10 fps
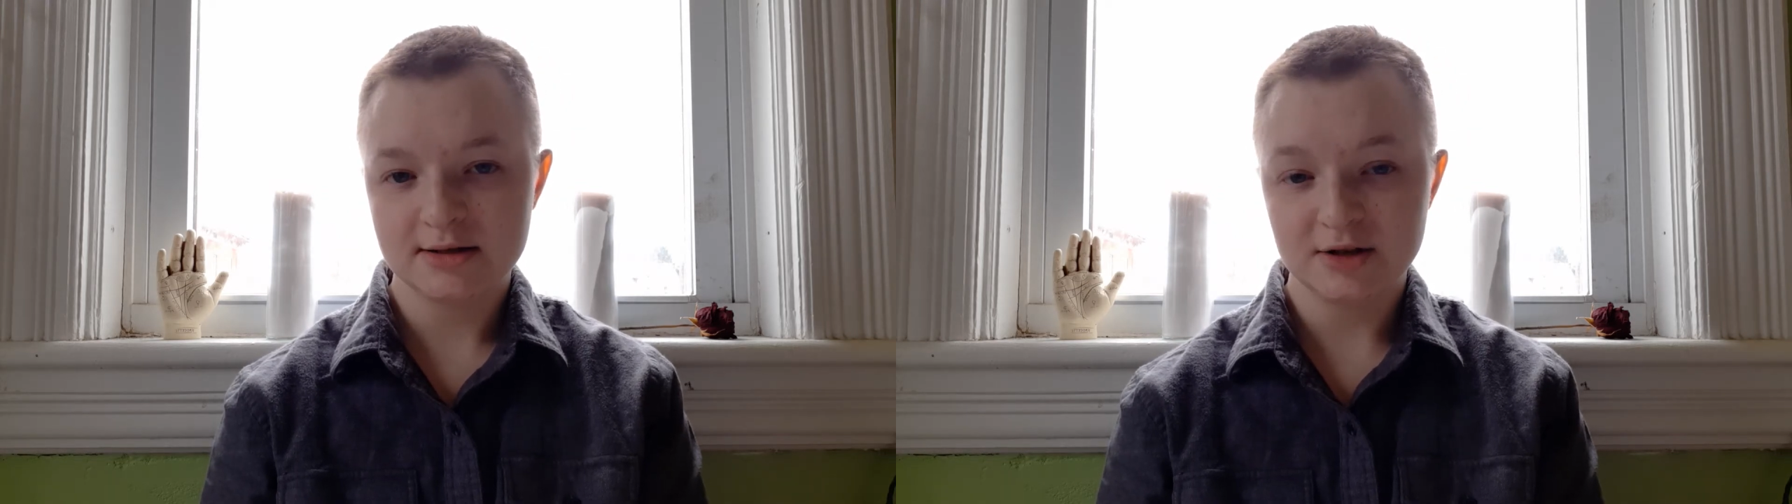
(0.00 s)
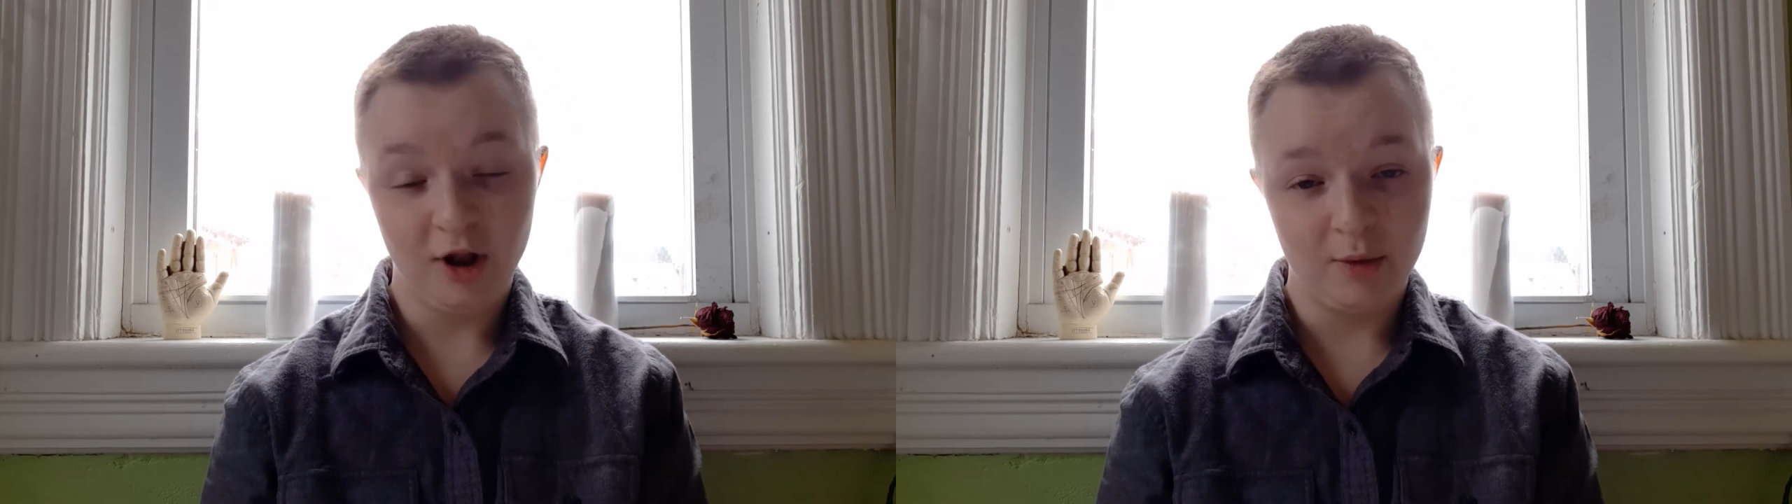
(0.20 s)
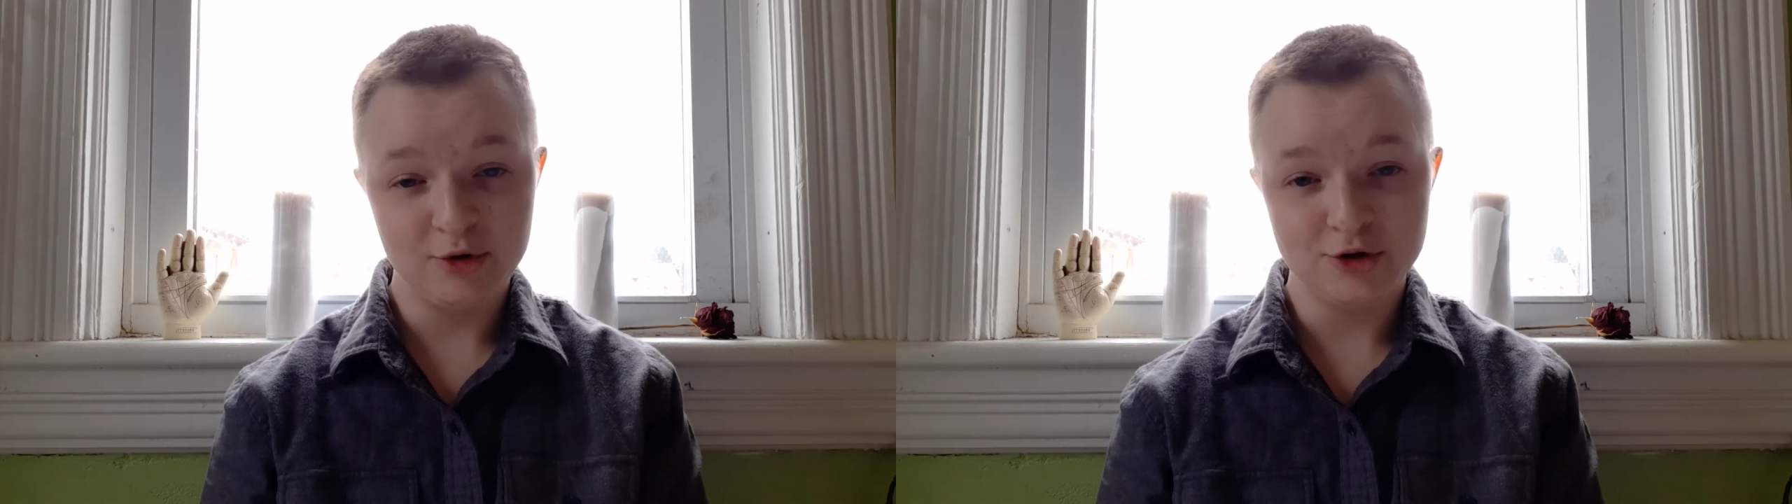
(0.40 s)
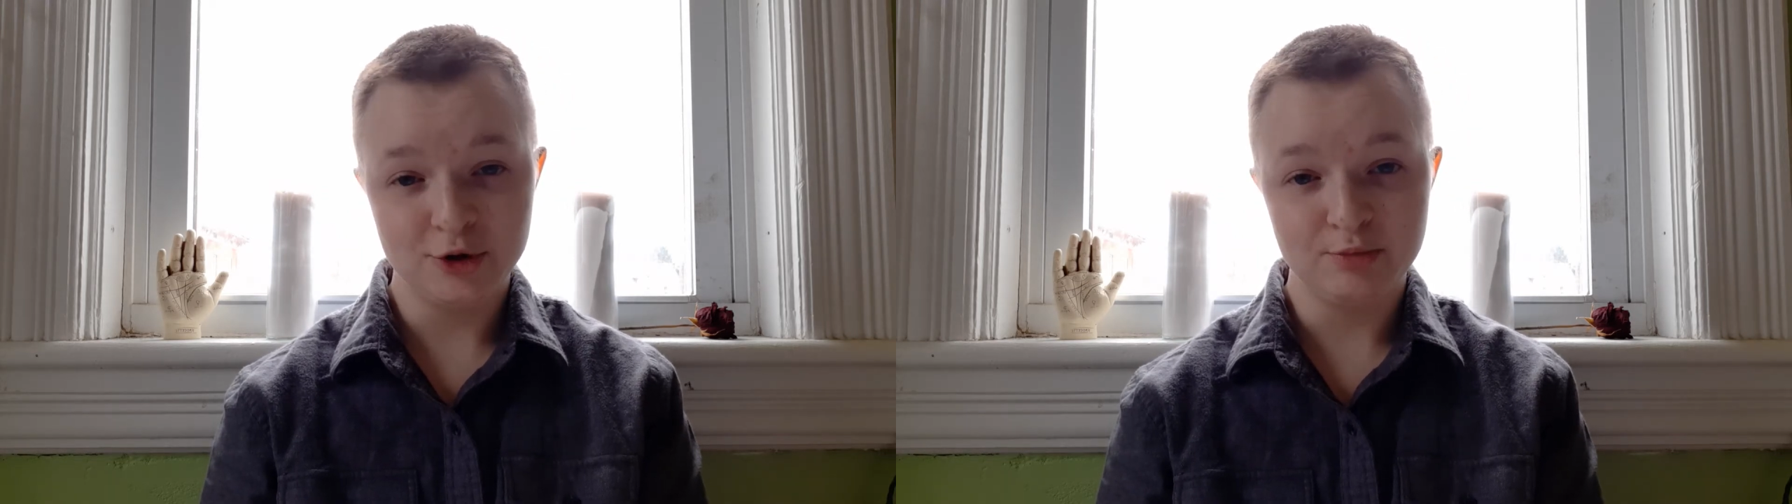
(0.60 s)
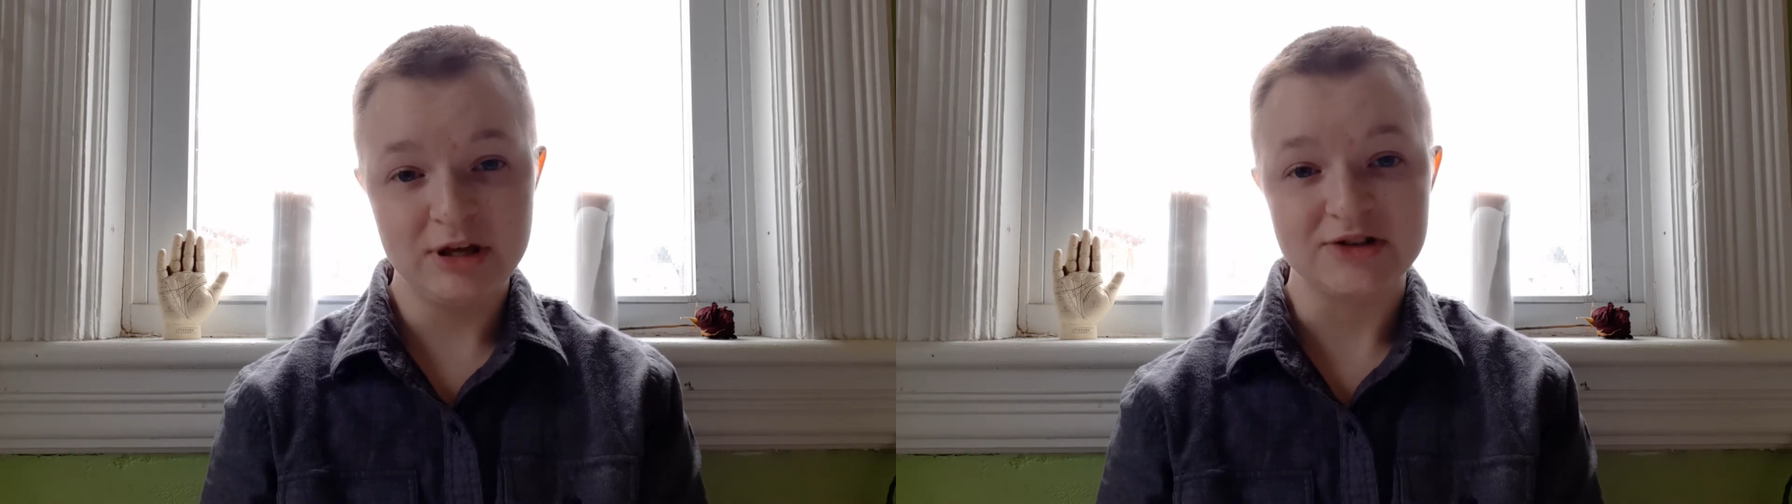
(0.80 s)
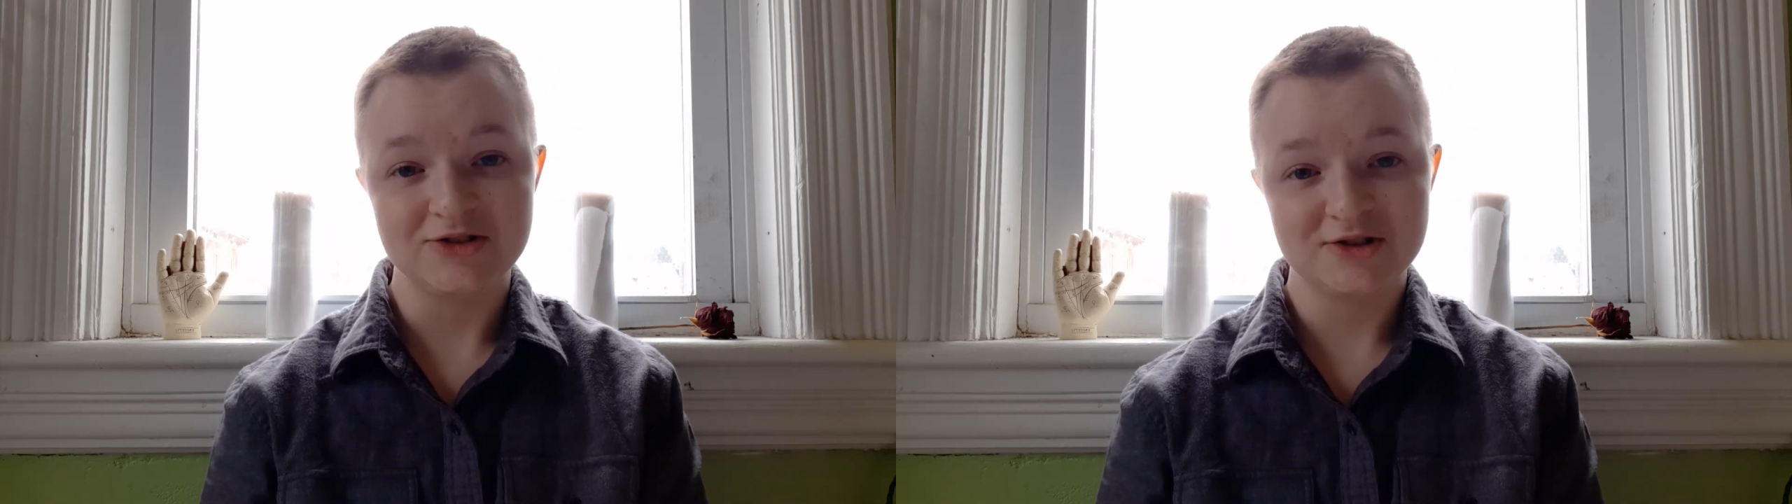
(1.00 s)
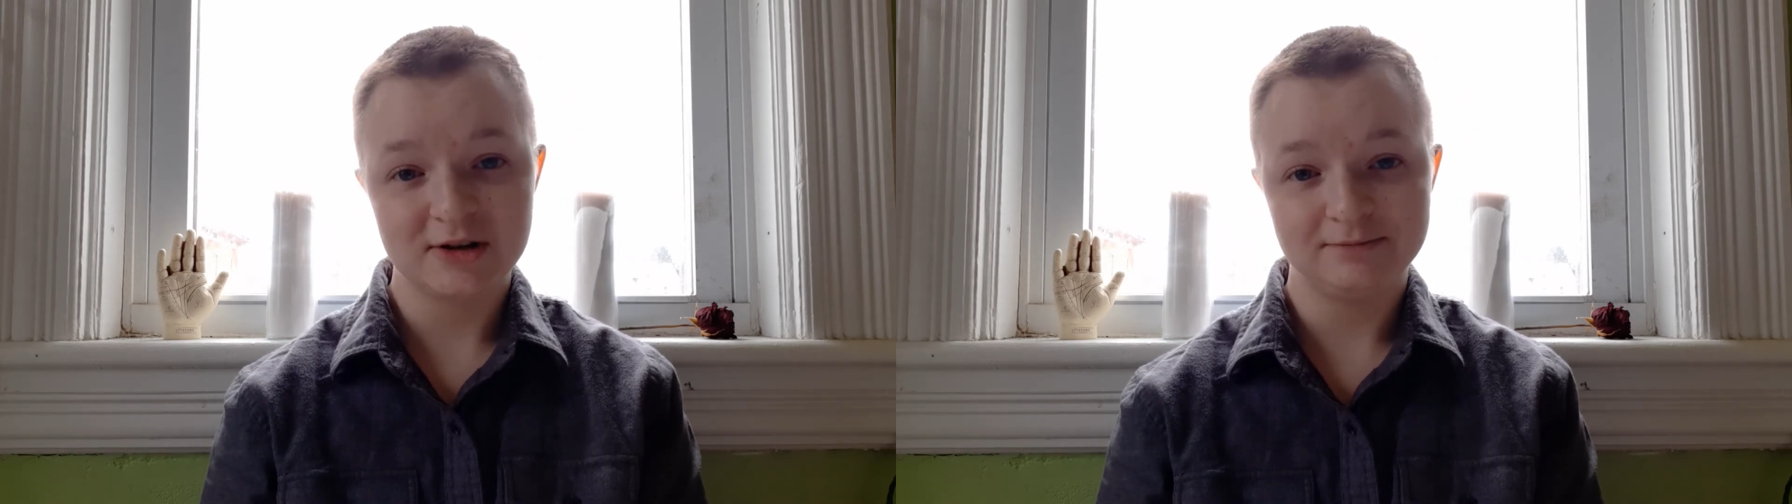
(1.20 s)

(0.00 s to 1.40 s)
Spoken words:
lobster bisque.